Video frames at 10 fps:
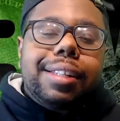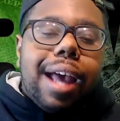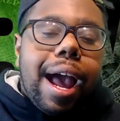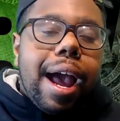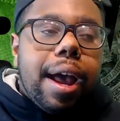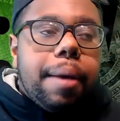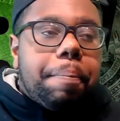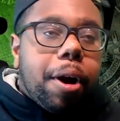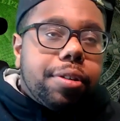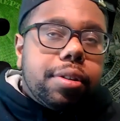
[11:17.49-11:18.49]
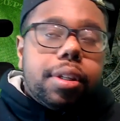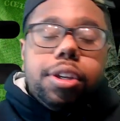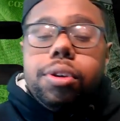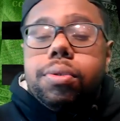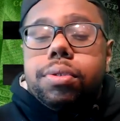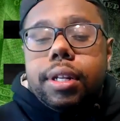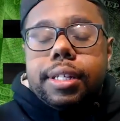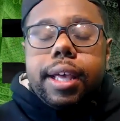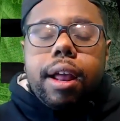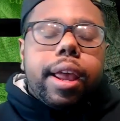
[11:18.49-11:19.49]
I personally use the
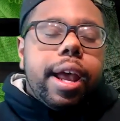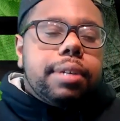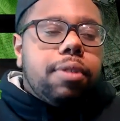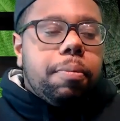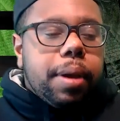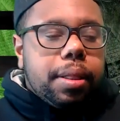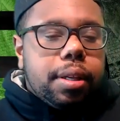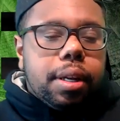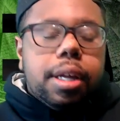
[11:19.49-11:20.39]
discounted cash flow method